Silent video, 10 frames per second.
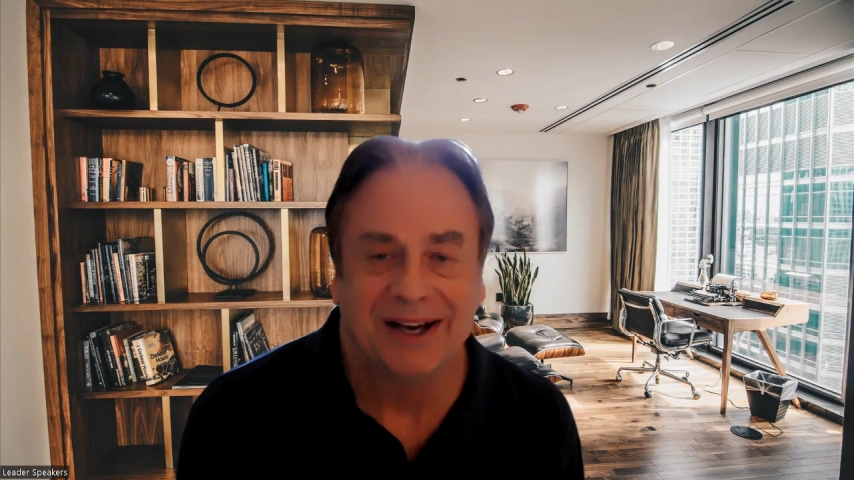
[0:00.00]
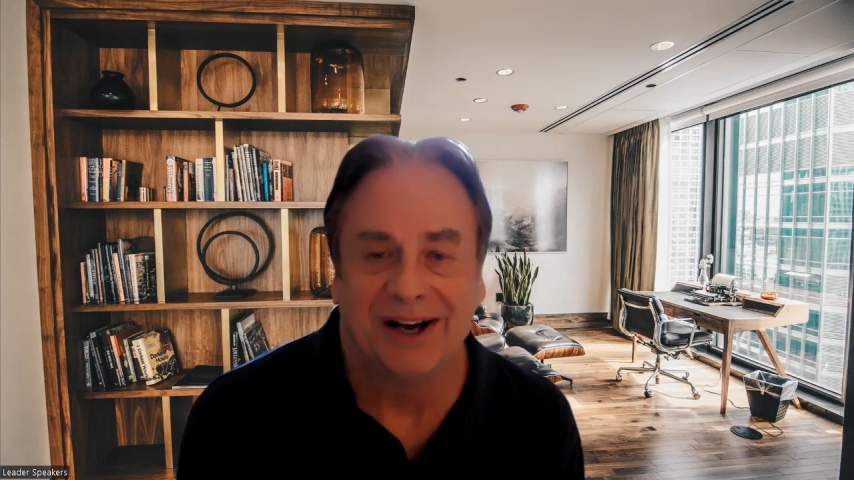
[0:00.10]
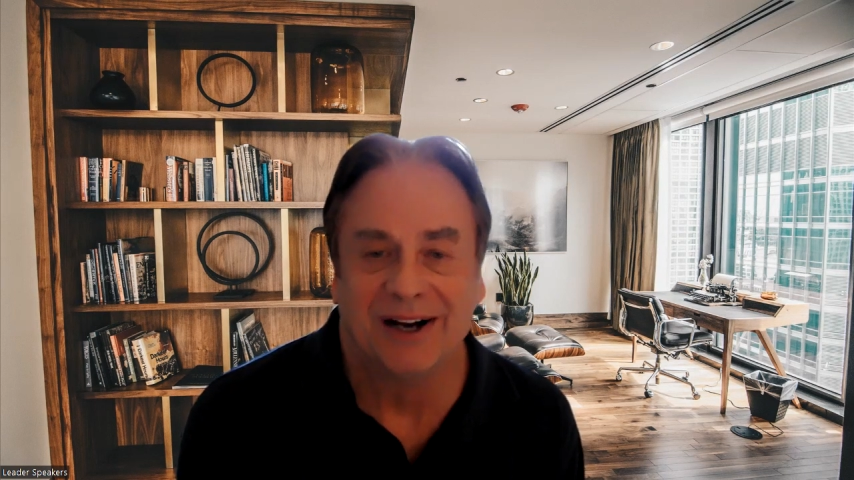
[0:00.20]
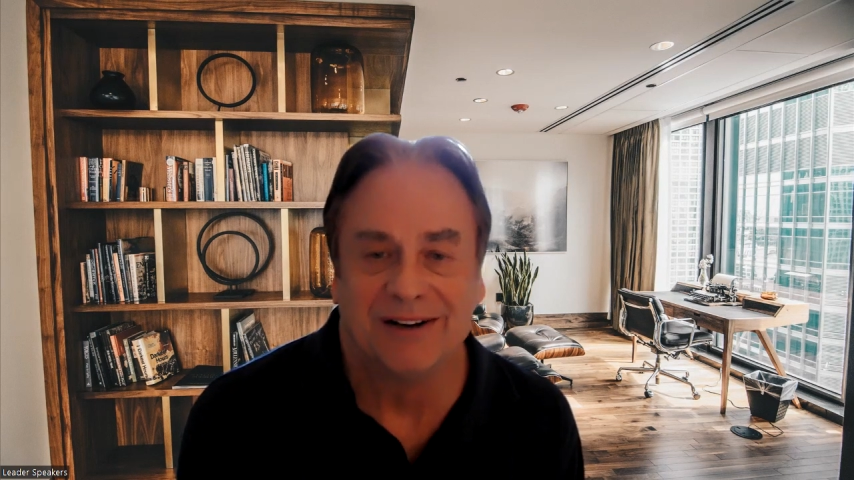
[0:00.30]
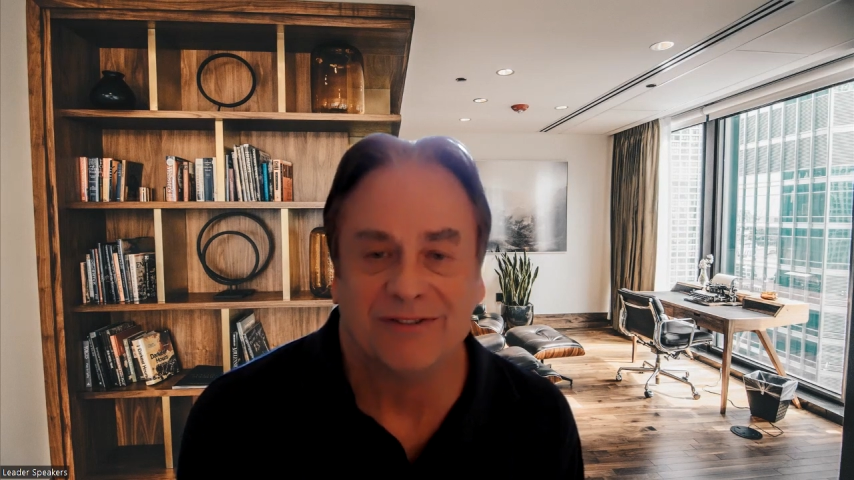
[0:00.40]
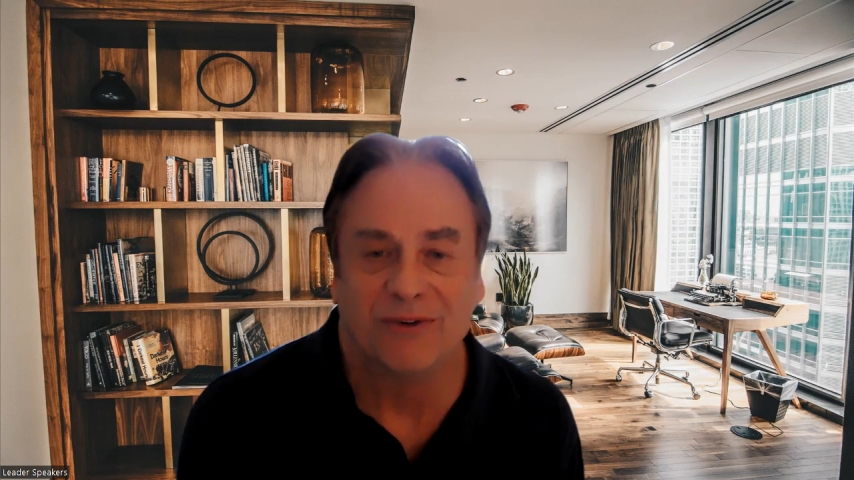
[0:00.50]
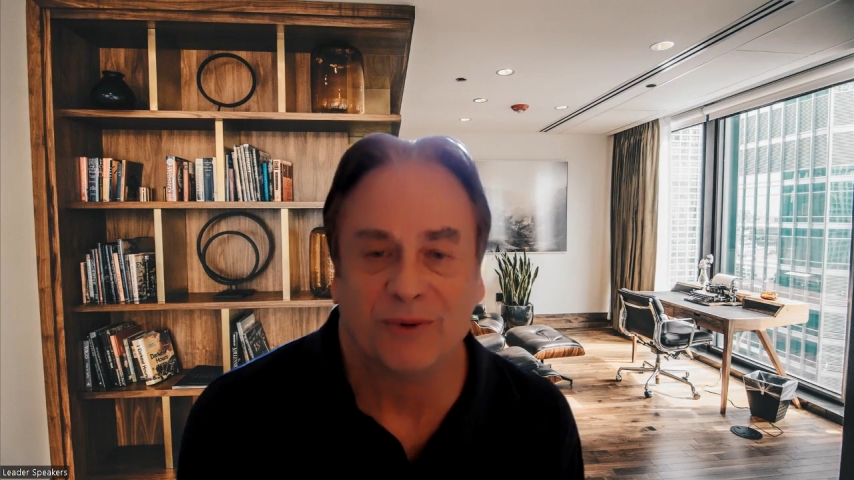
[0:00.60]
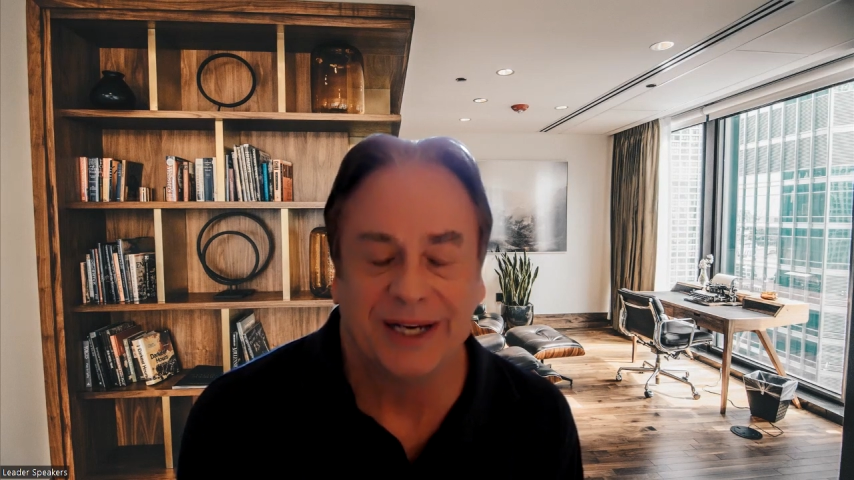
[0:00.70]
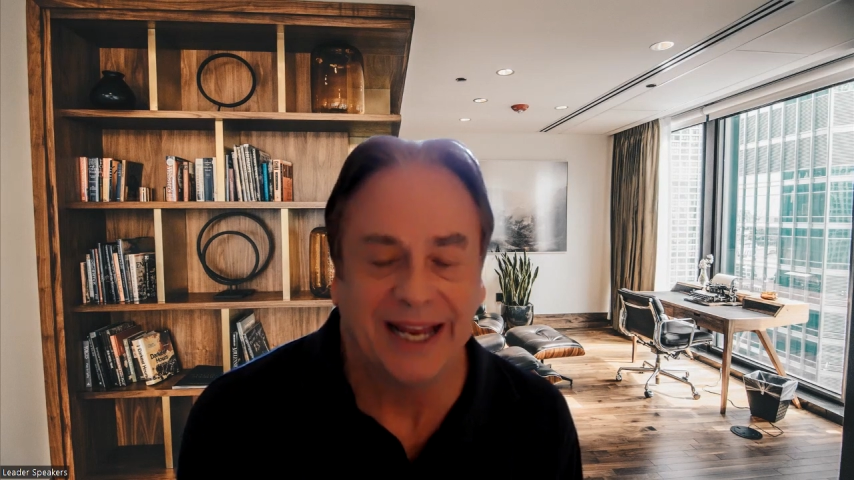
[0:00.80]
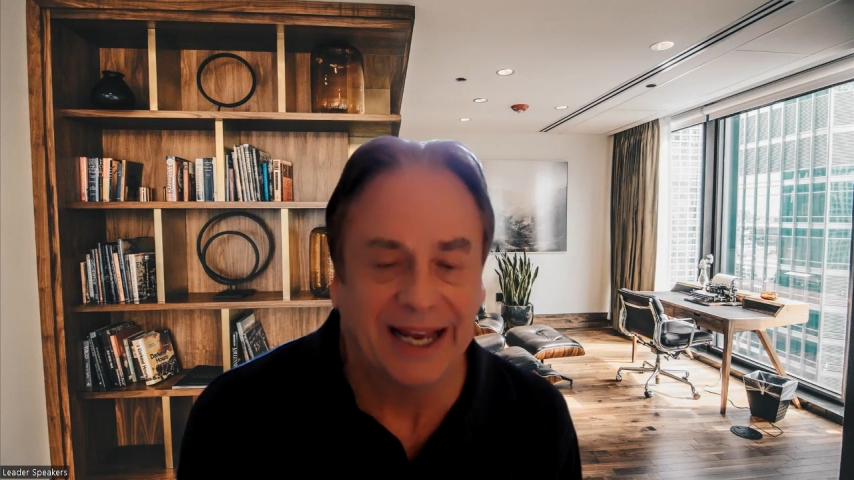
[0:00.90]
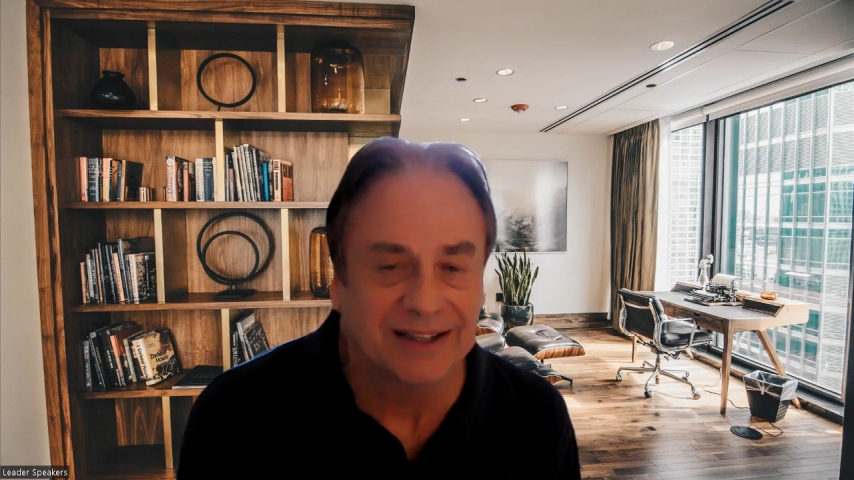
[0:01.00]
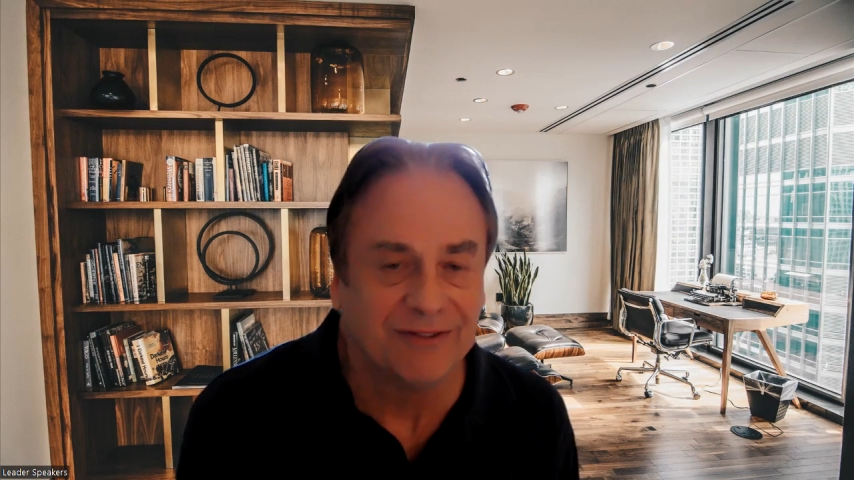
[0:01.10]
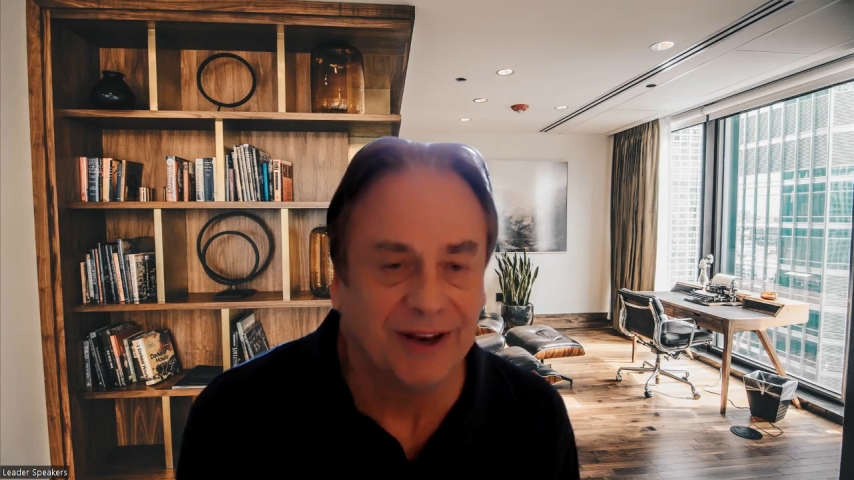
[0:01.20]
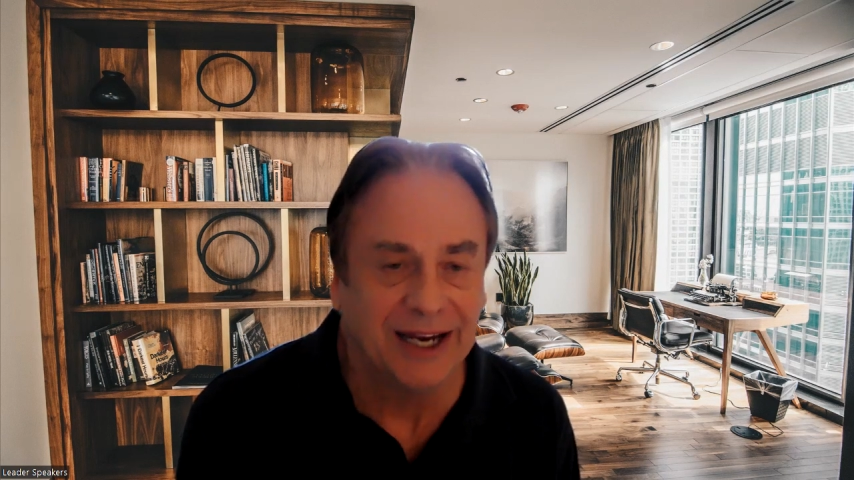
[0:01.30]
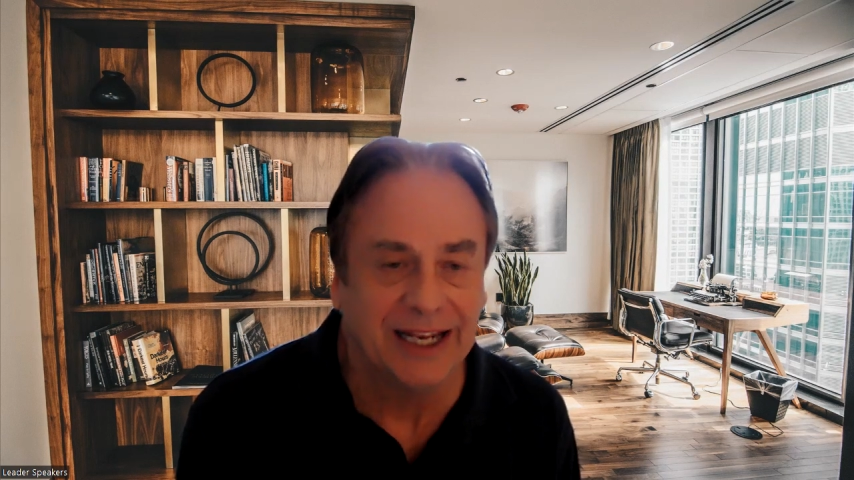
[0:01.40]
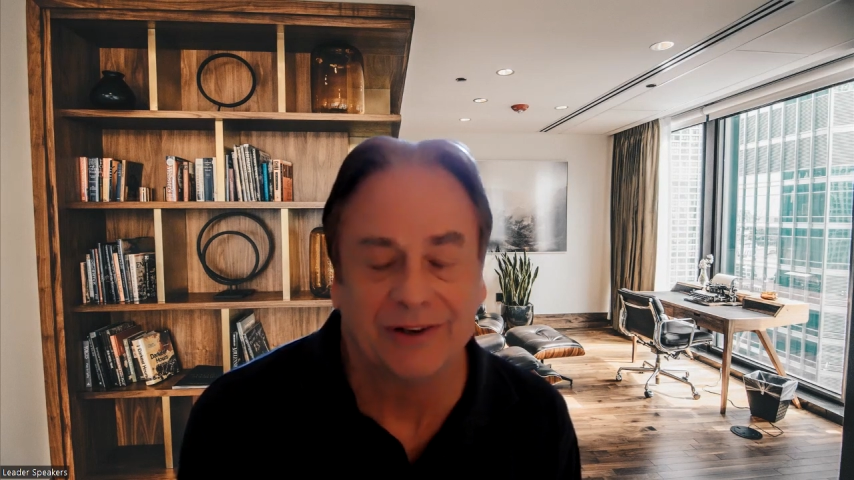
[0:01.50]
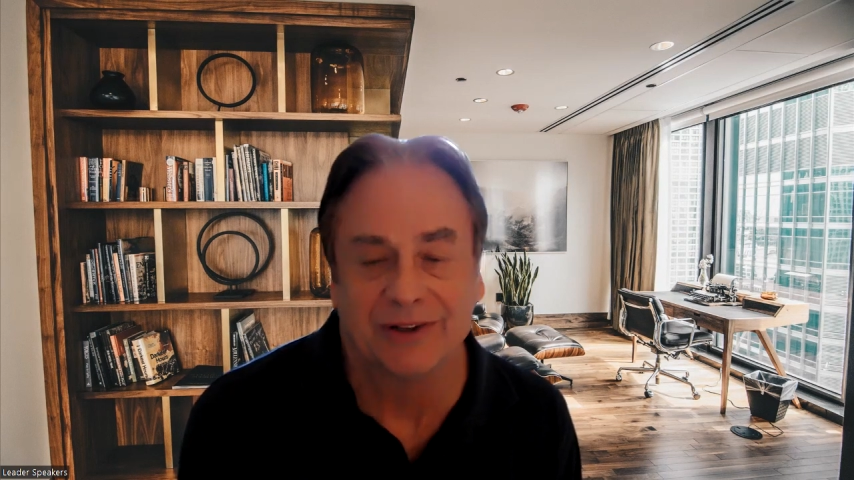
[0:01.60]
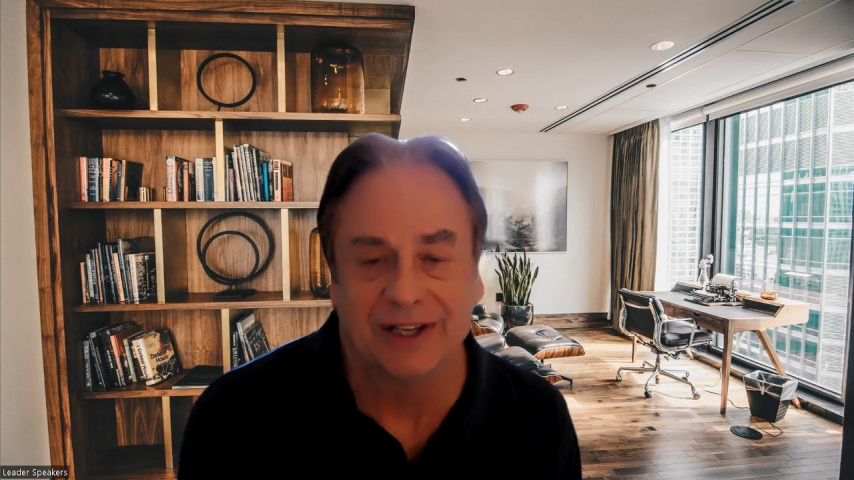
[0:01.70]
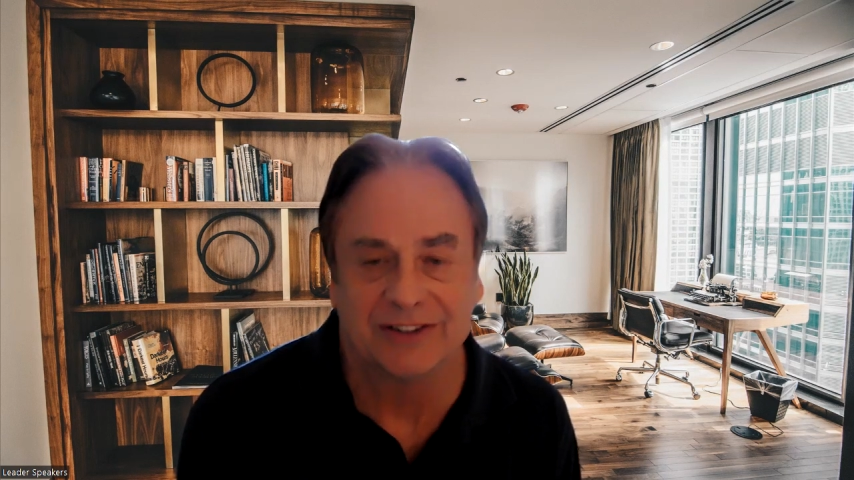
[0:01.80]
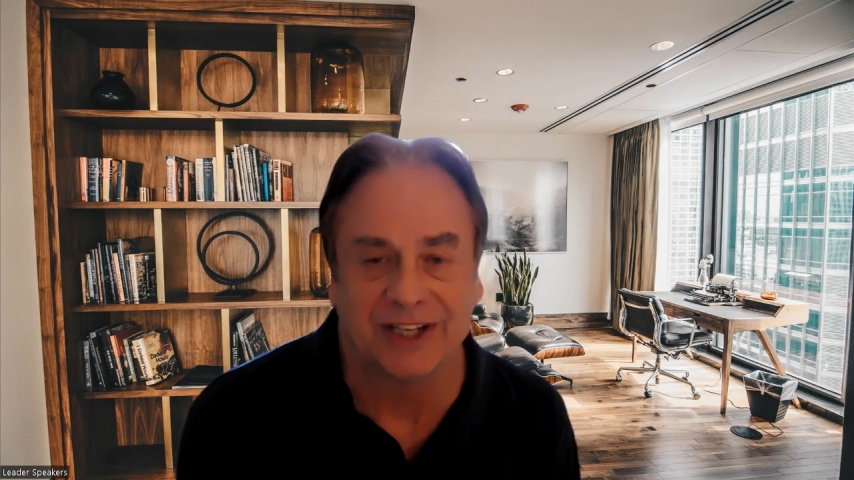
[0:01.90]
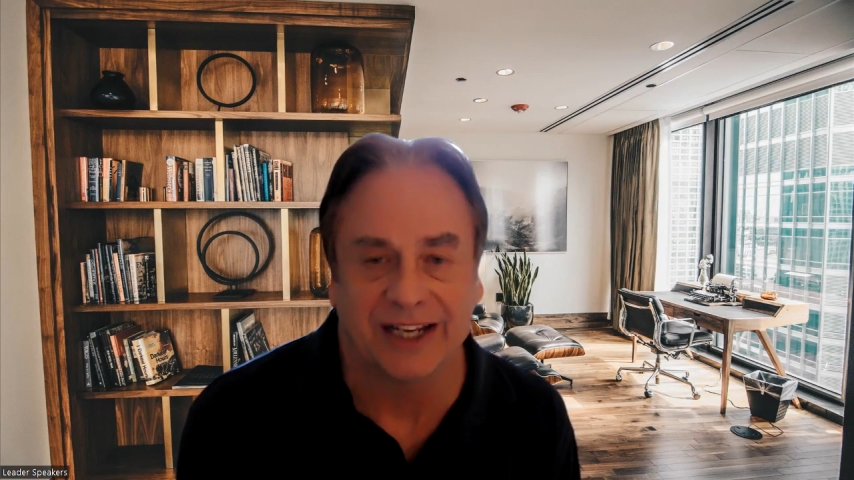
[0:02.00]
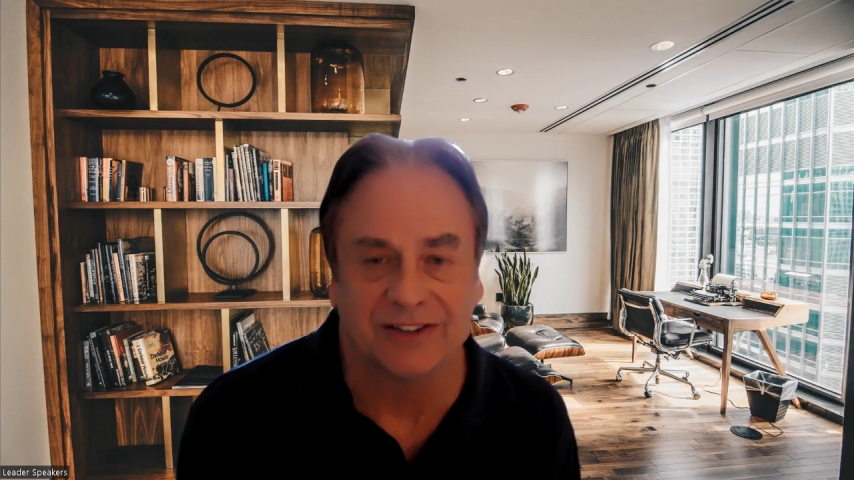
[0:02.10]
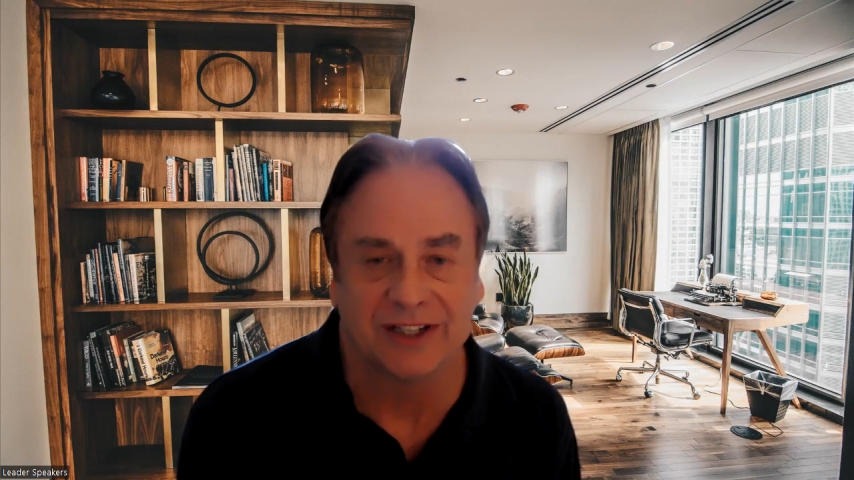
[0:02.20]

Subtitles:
of reactivating your listings,